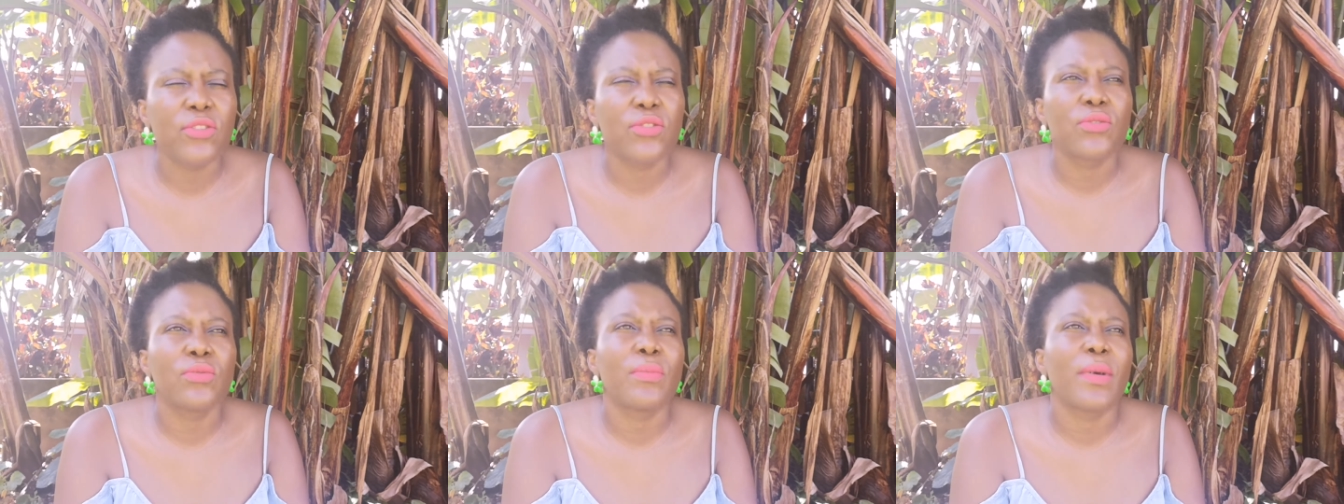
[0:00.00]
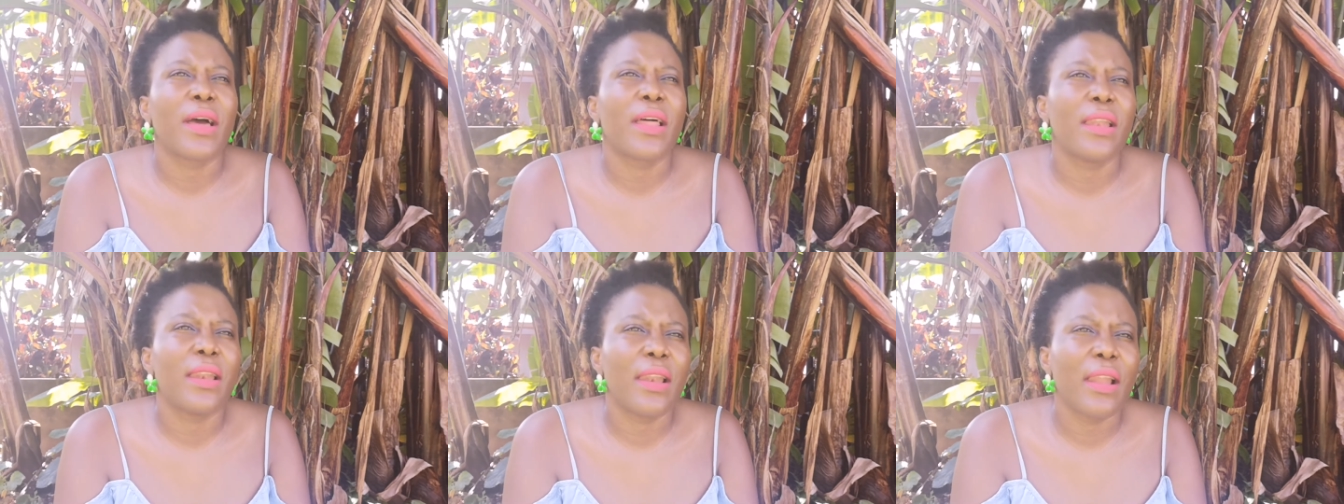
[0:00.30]
to
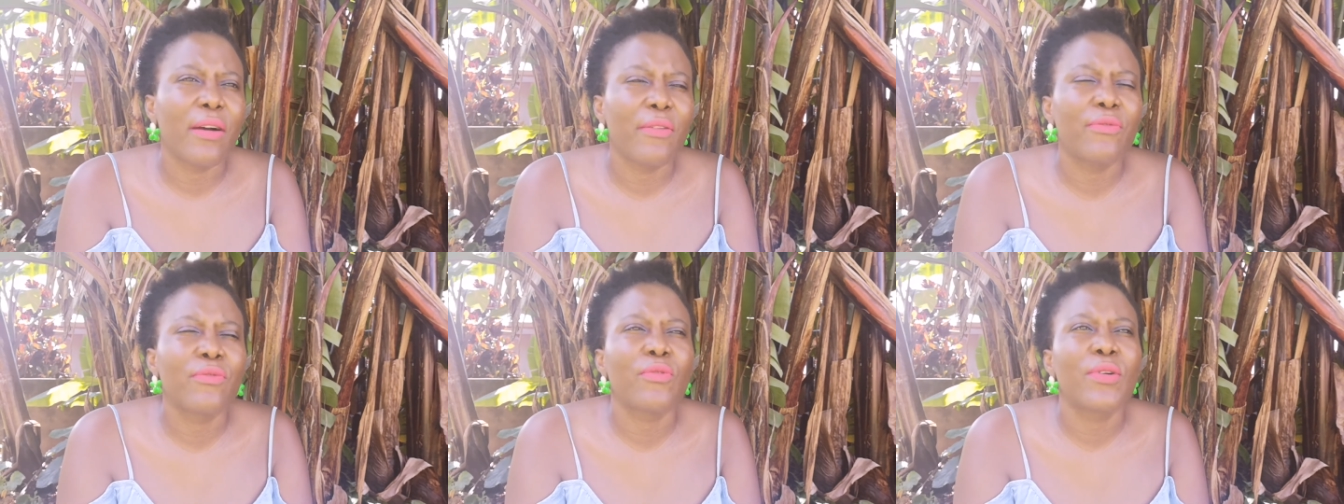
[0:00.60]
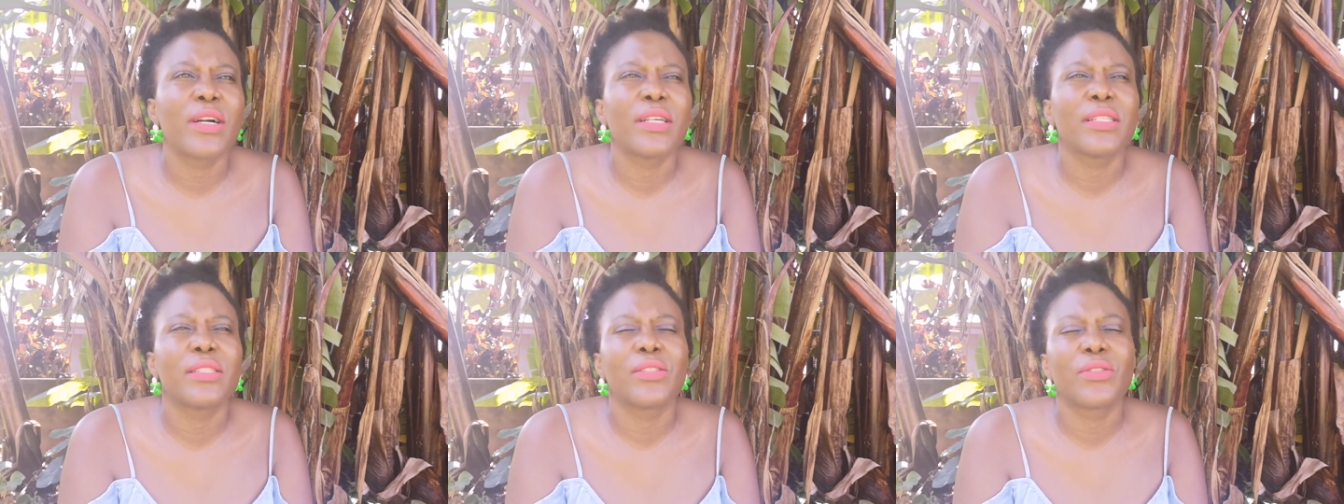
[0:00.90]
my loved
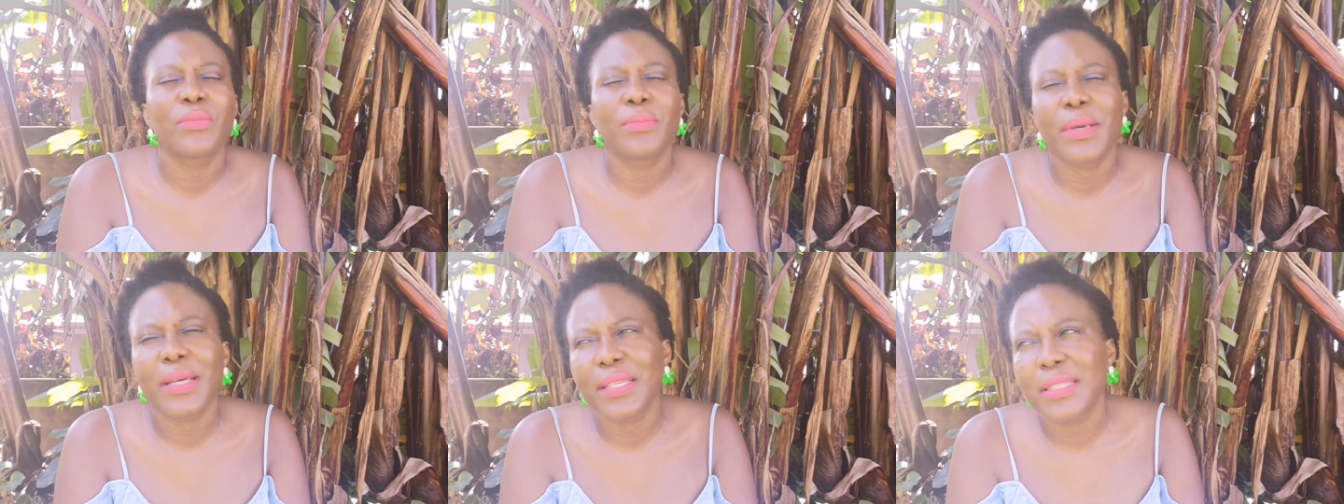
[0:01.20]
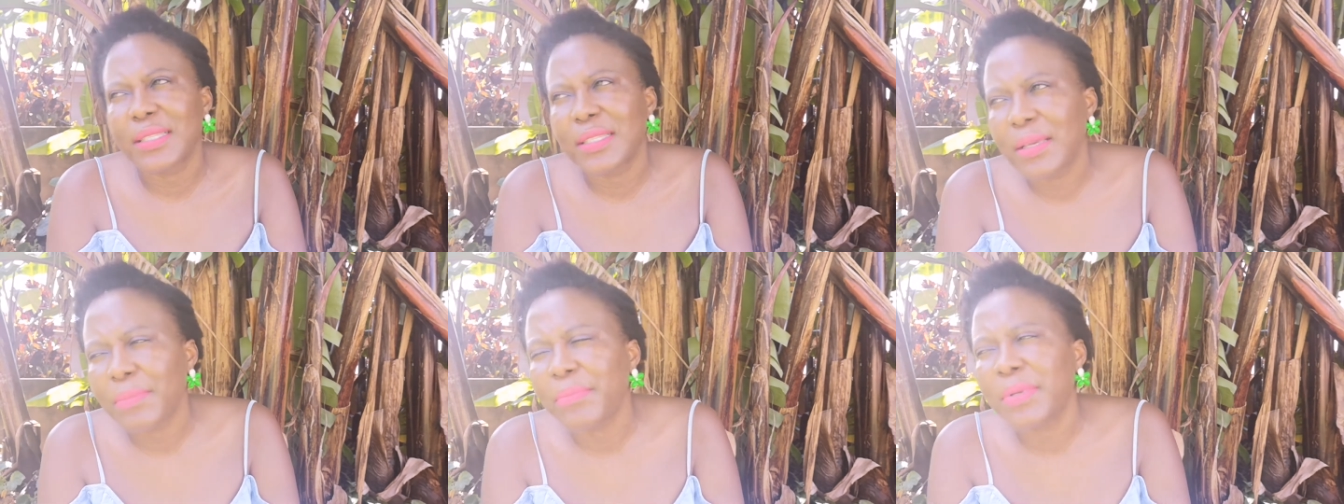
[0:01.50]
ones, to my
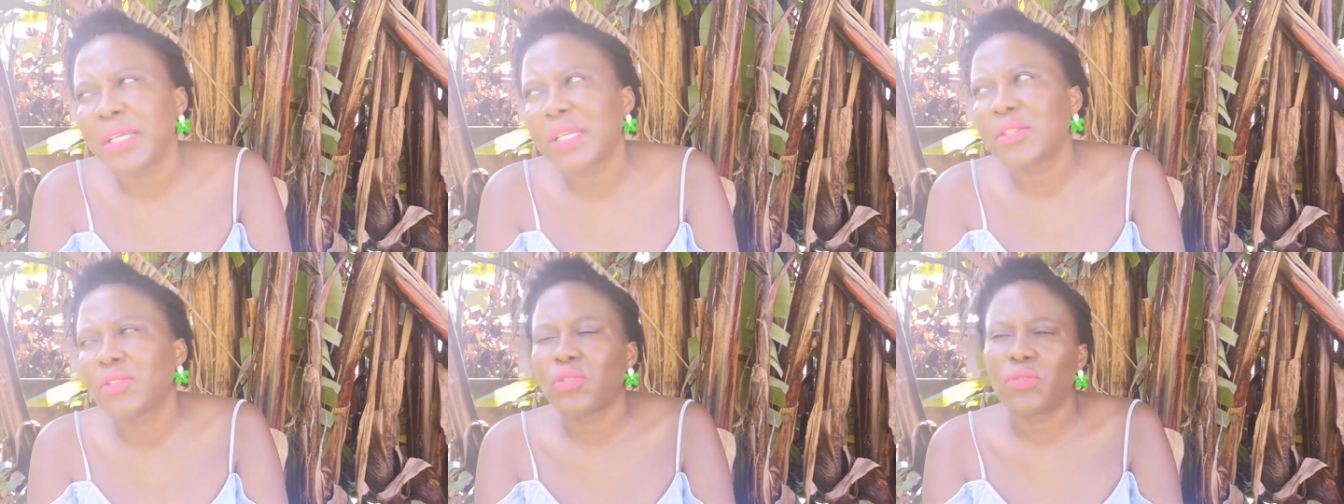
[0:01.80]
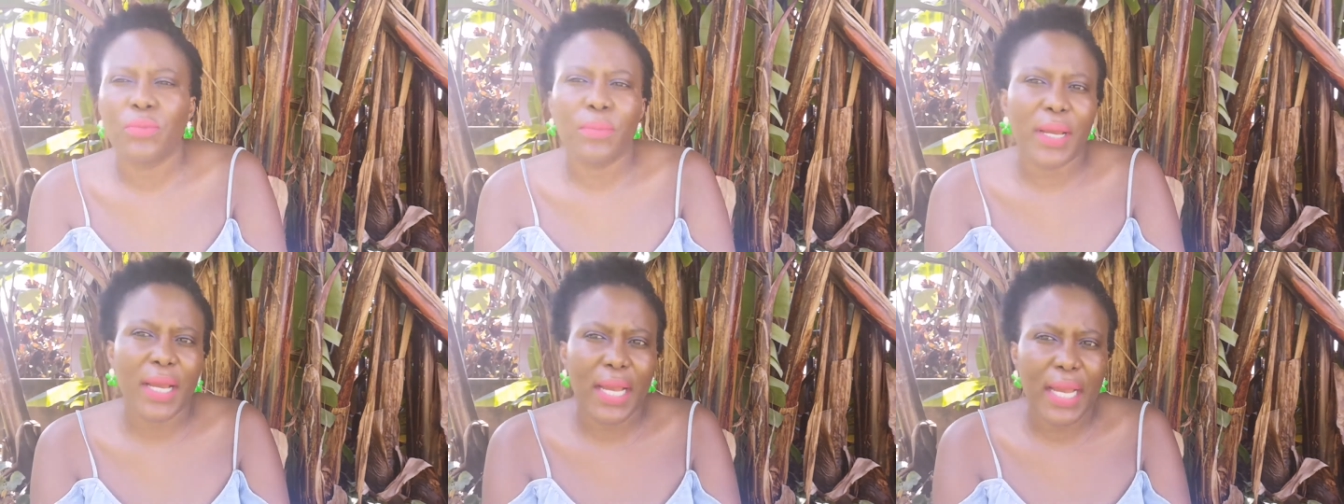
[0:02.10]
sibling,
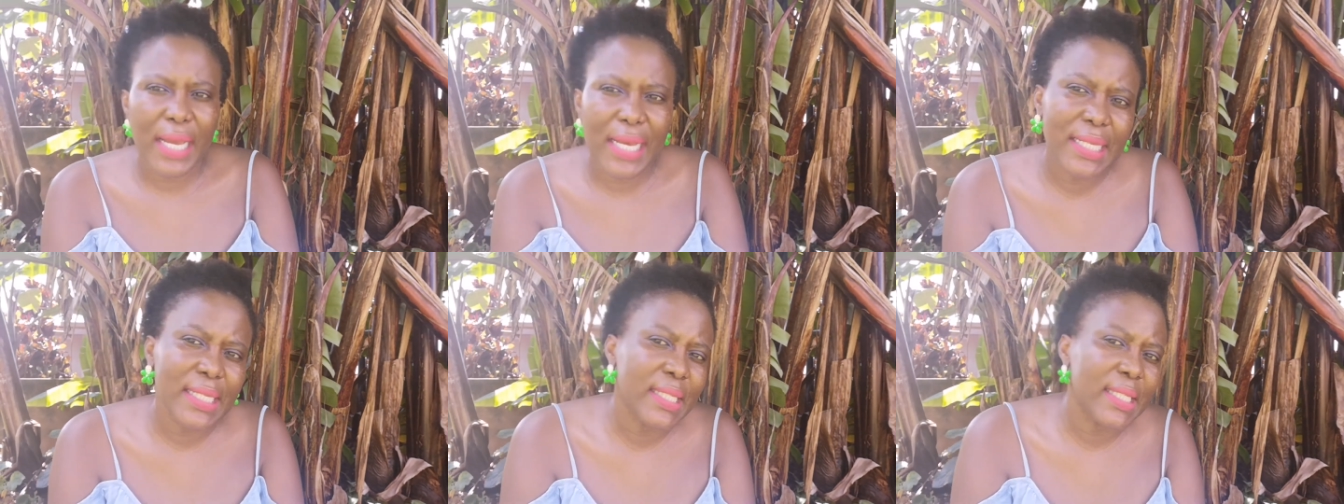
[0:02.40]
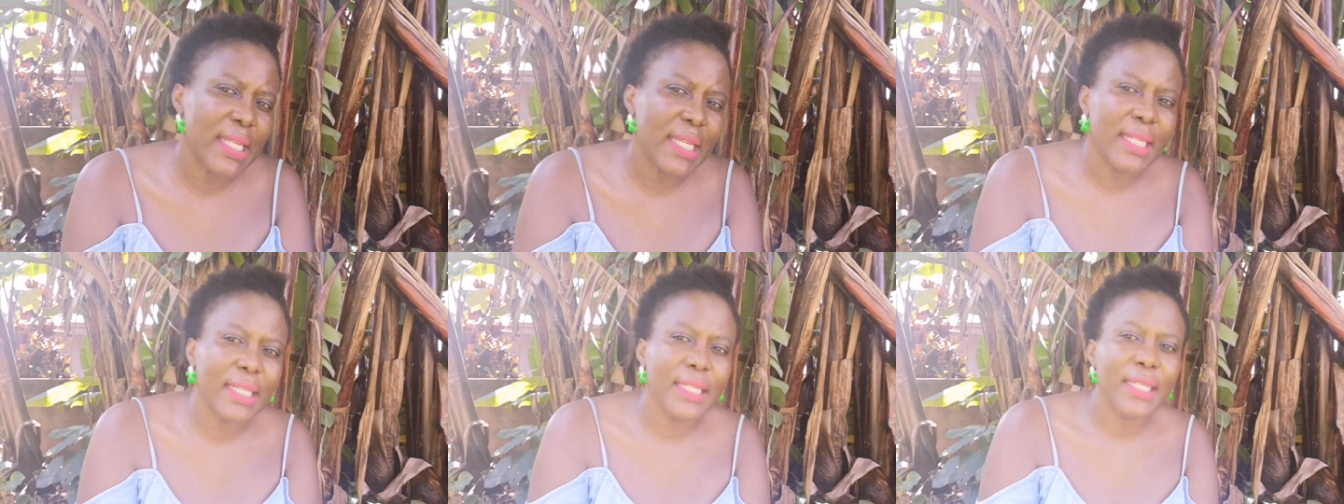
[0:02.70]
to my
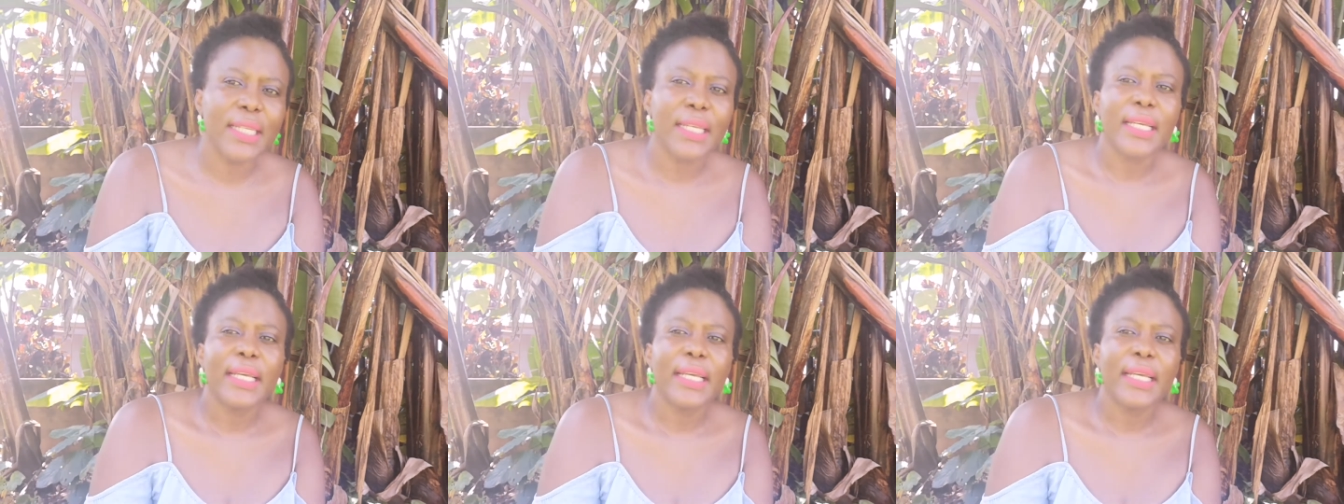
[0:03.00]
cousin,